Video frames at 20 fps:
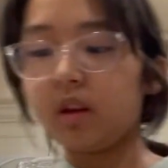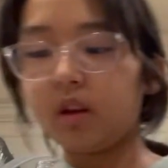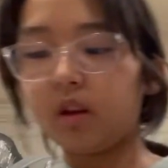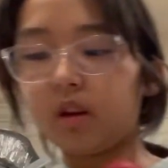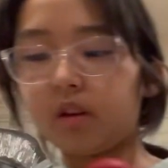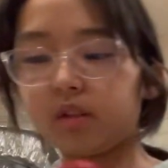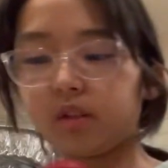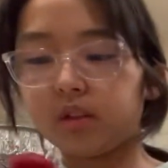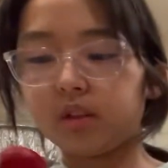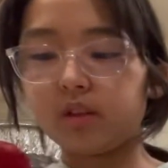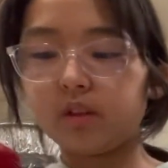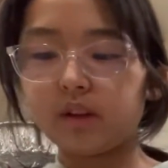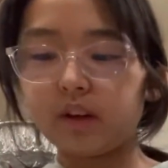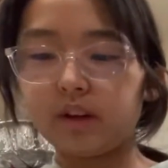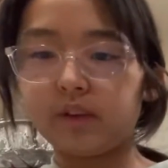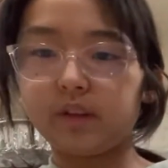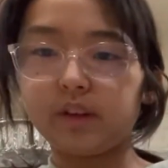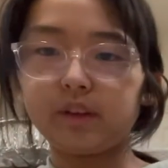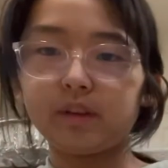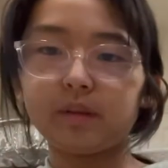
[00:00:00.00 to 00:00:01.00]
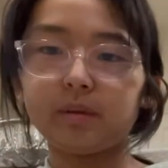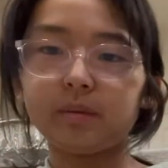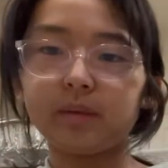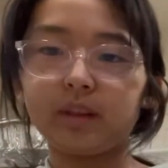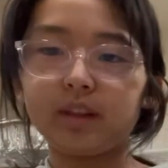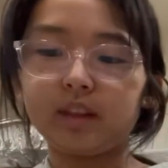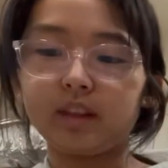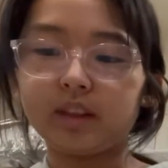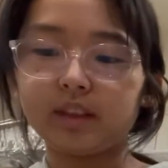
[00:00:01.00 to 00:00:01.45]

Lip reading: Also, I will completely